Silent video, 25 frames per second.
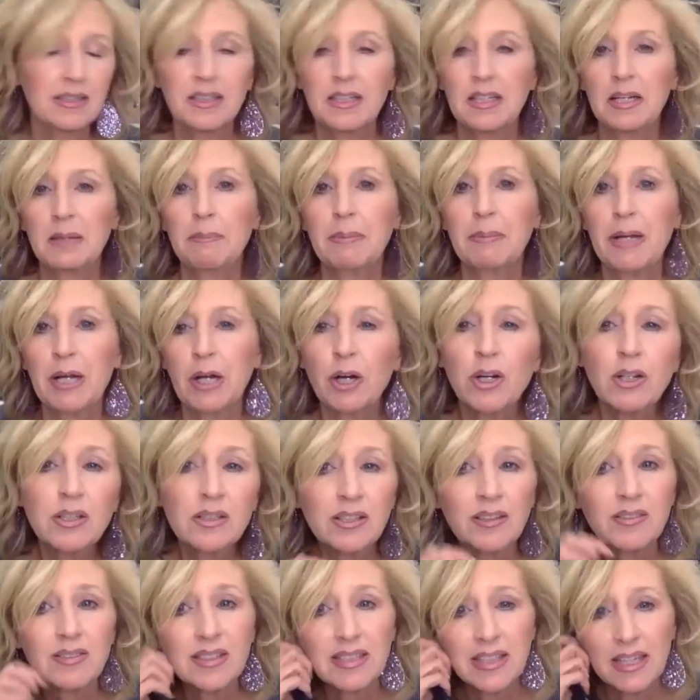the appearance
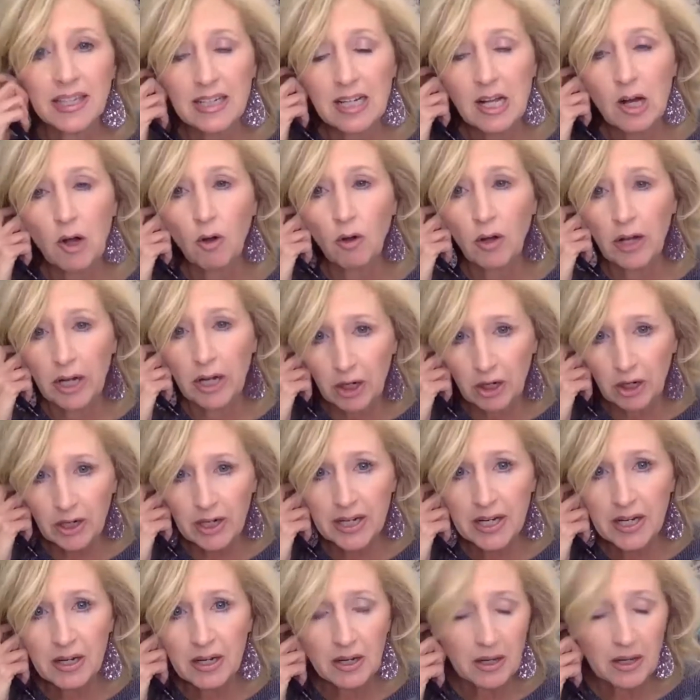of skin
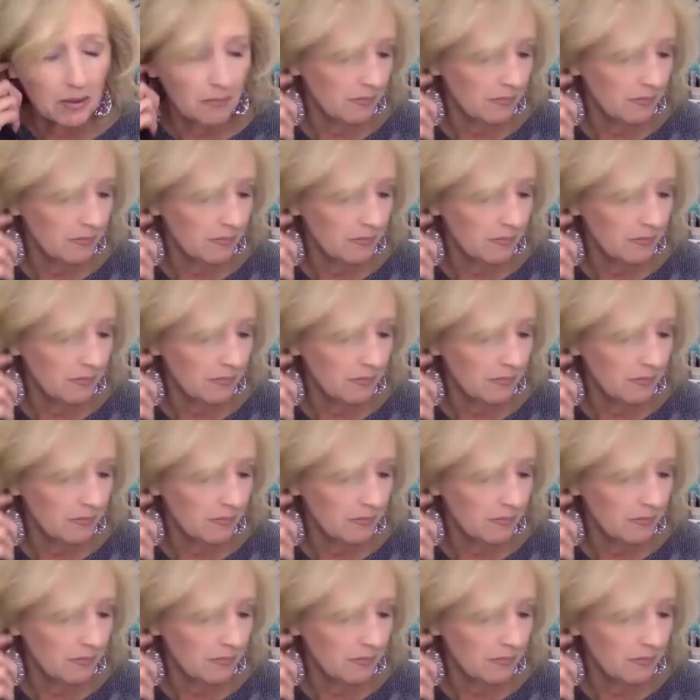clarity,